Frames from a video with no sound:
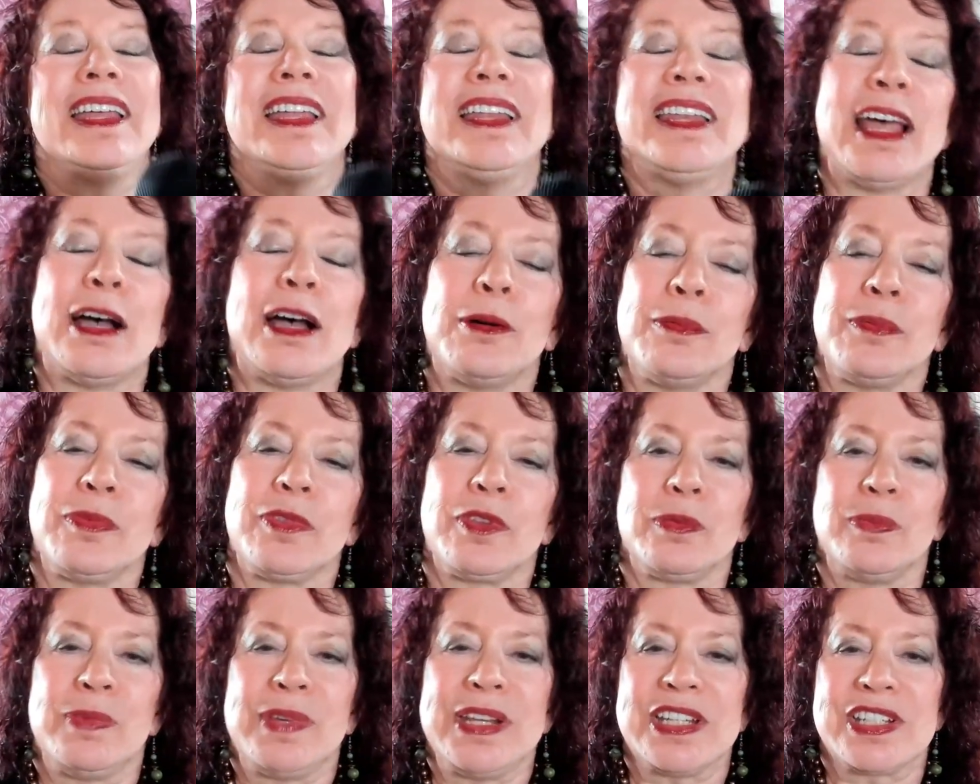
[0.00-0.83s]
Now,
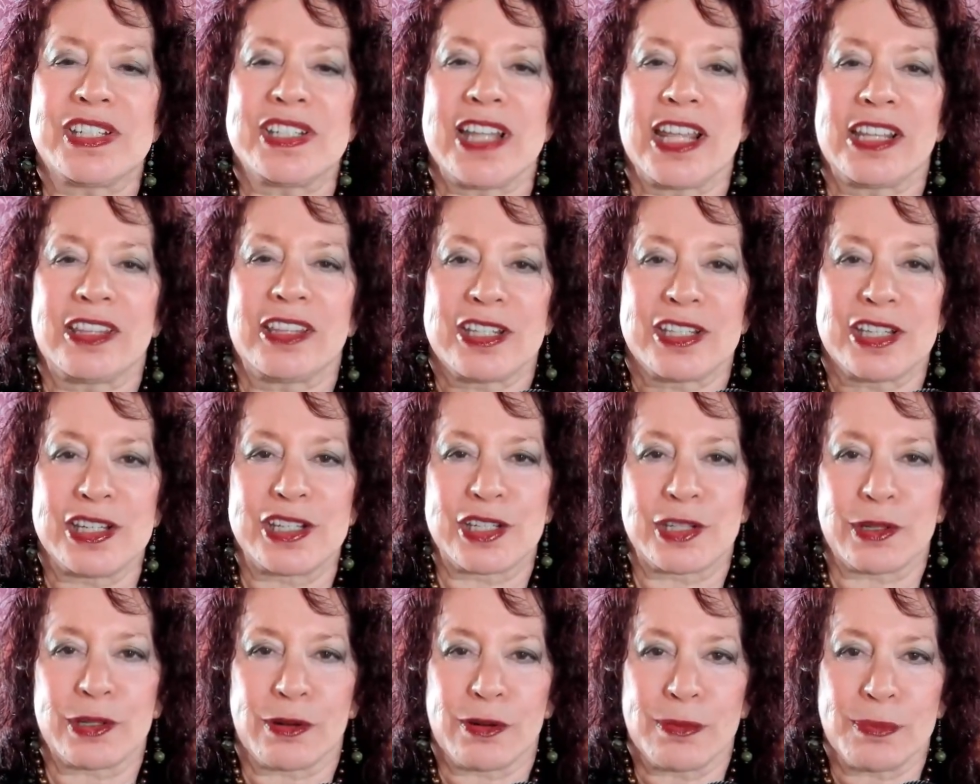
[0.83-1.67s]
the reason that this is
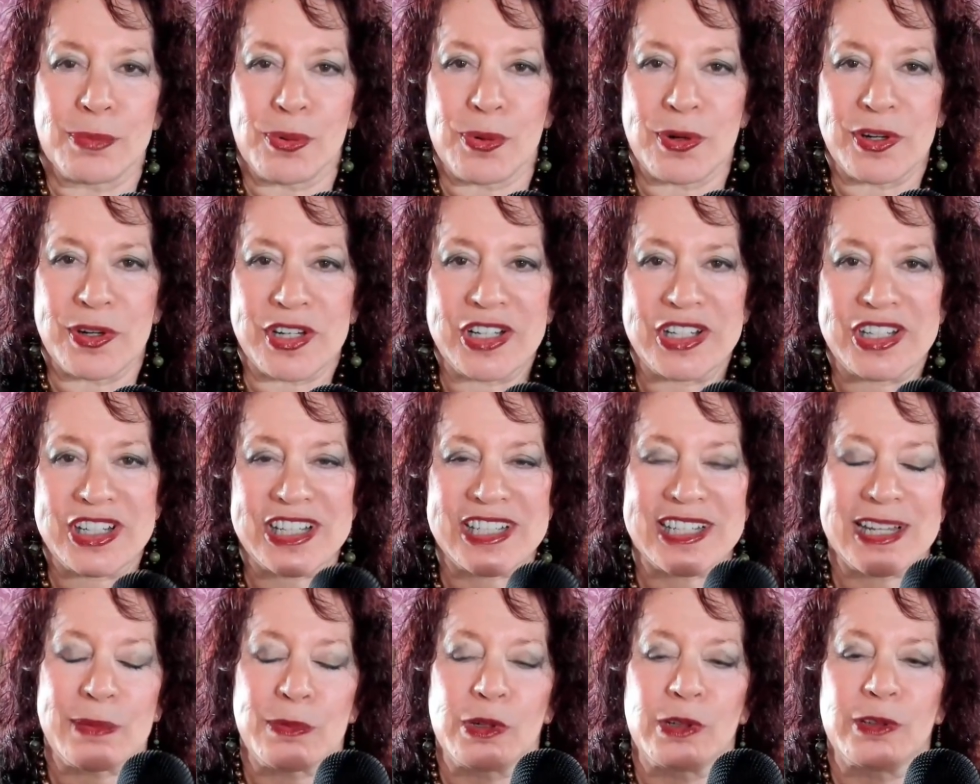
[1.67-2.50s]
so important is
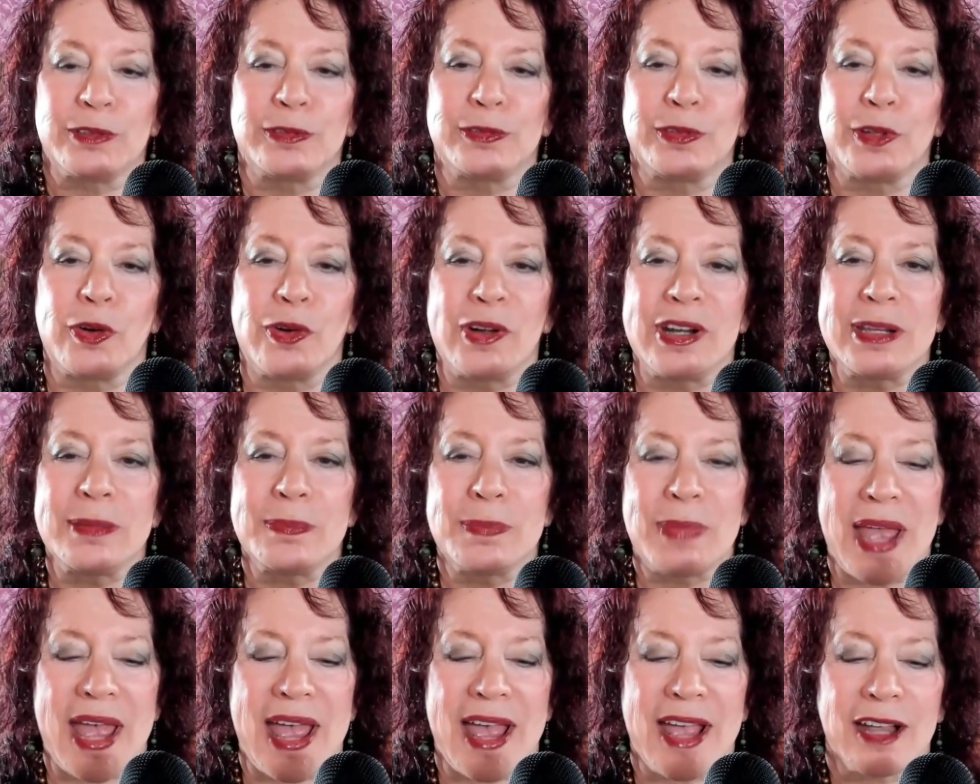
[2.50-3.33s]
that we're referring
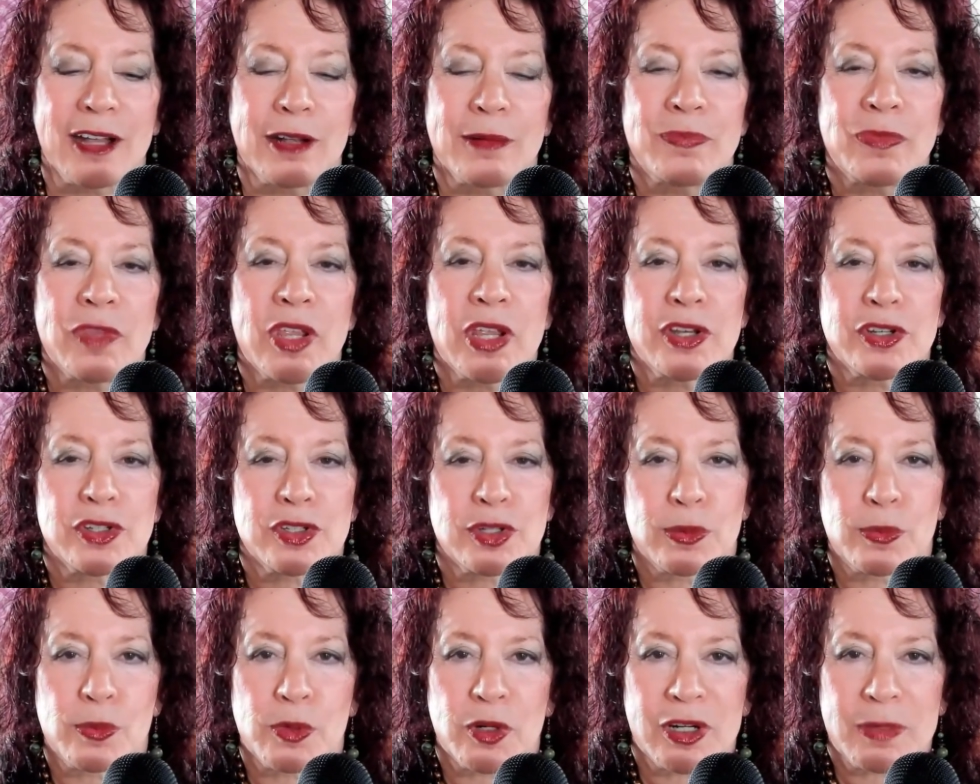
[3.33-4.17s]
back
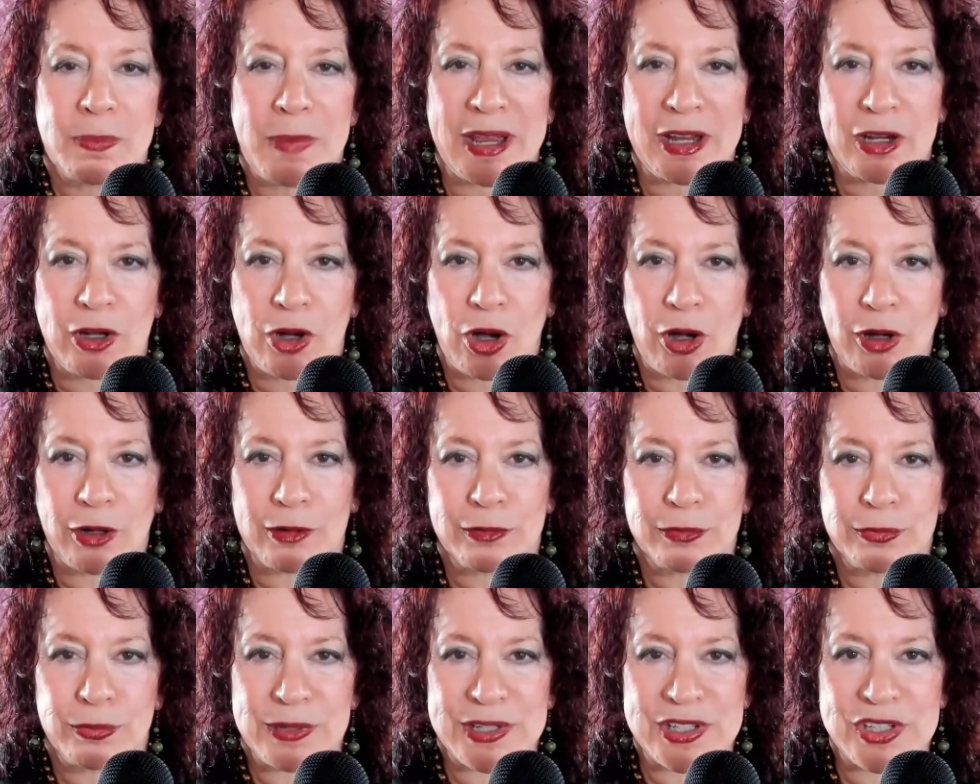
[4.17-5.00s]
to work by Carl
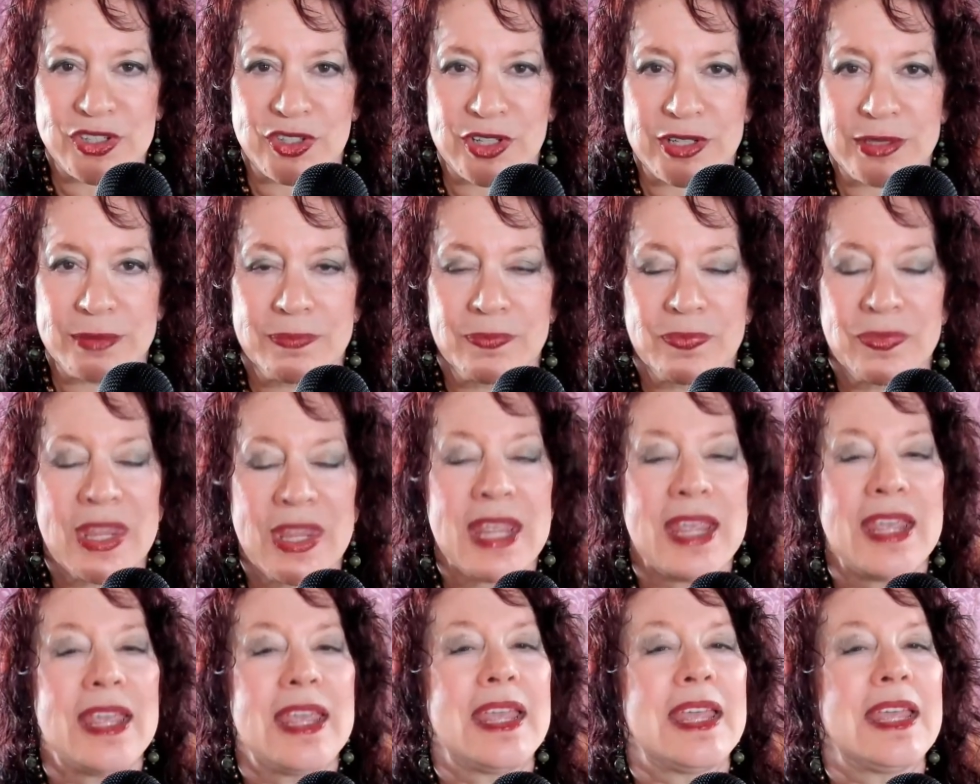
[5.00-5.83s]
Friston,
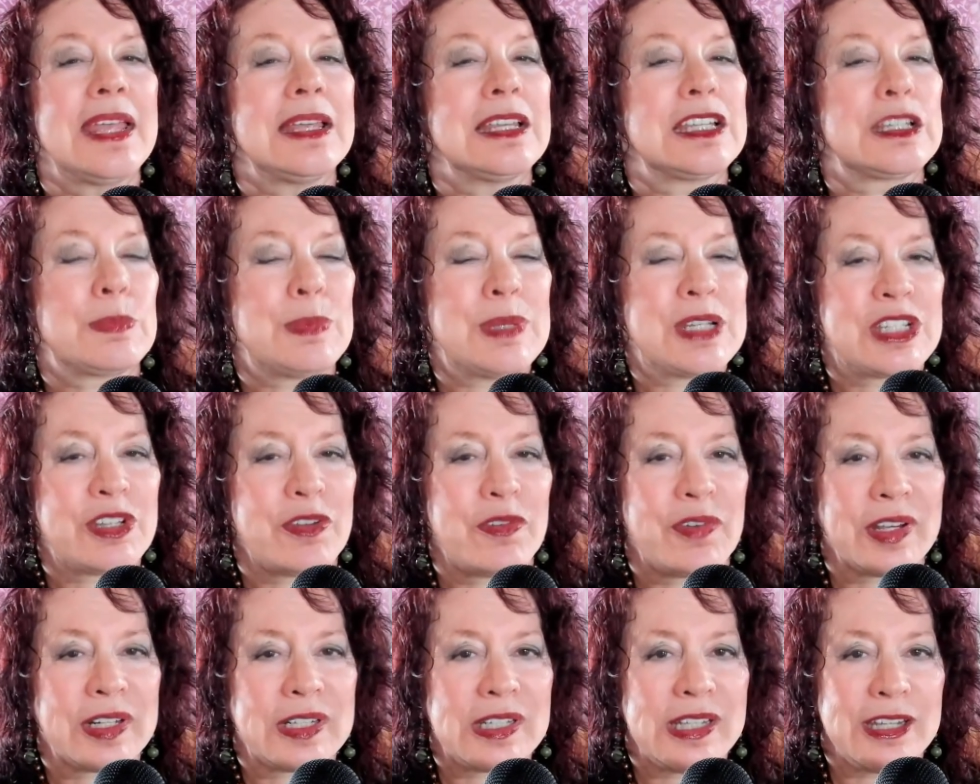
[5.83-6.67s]

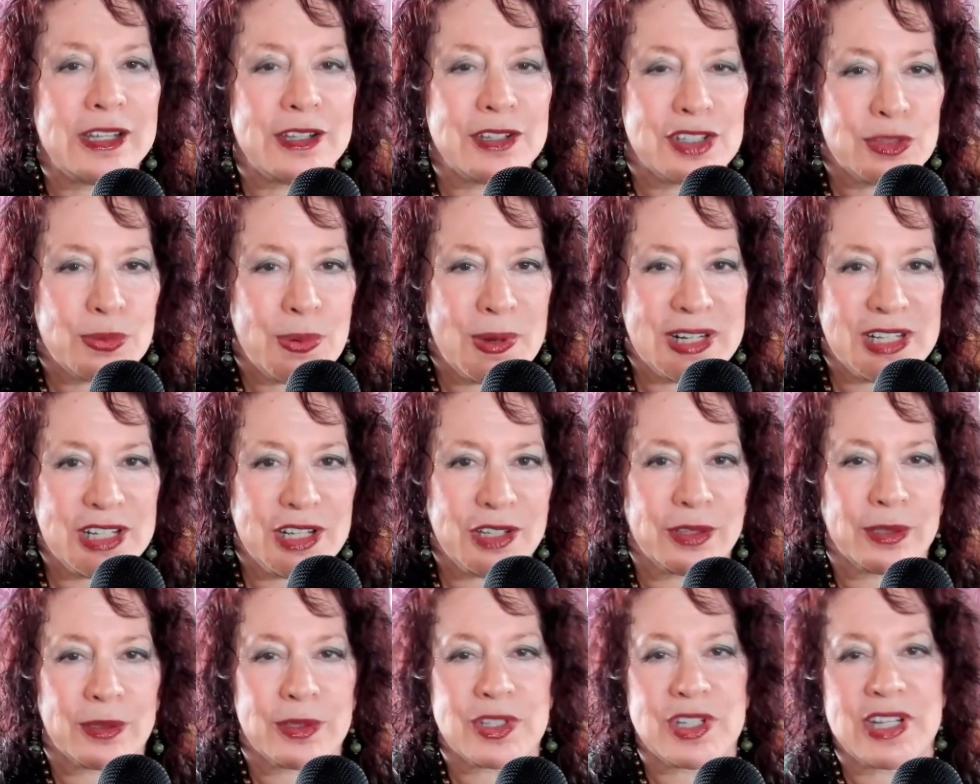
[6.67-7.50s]
specifically his
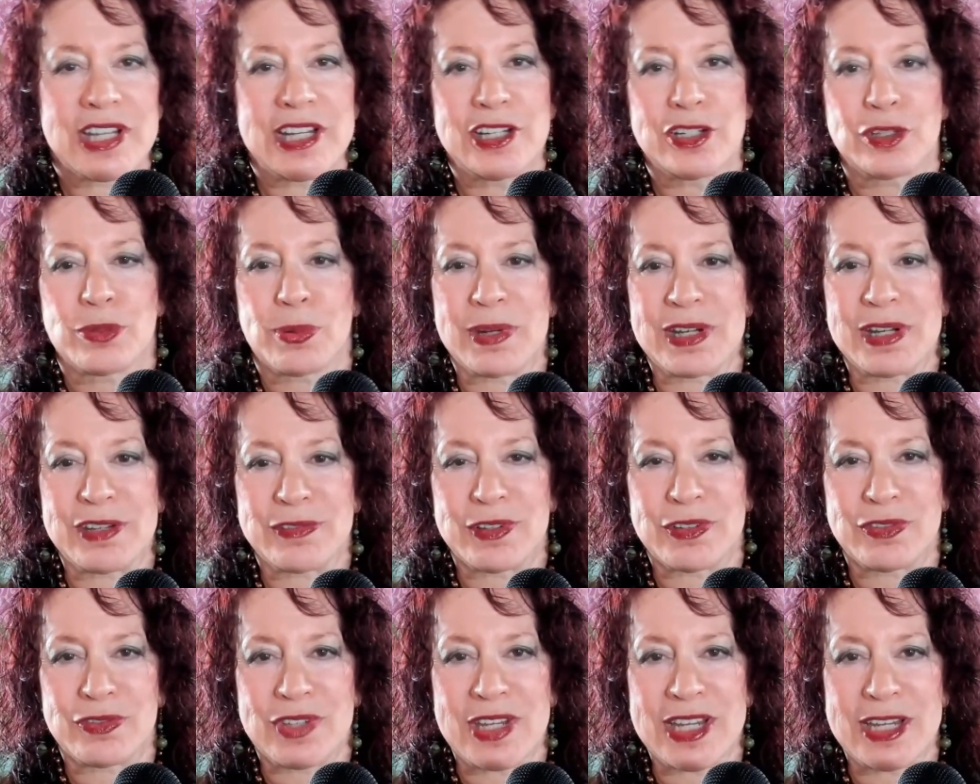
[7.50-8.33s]

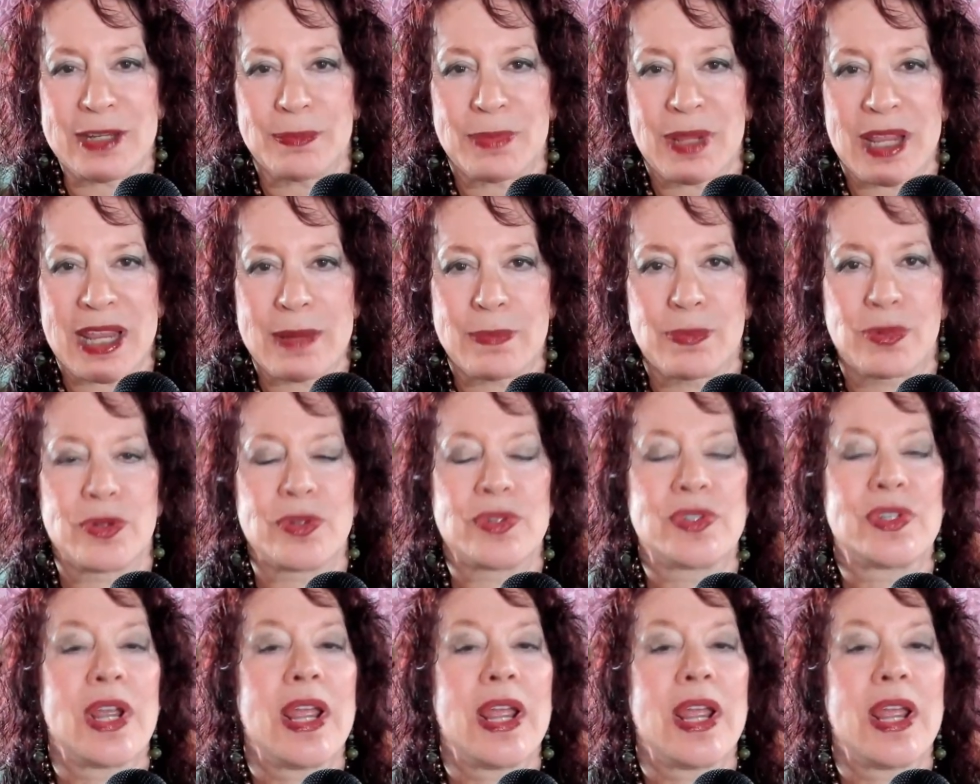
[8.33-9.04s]
2013-2015 papers,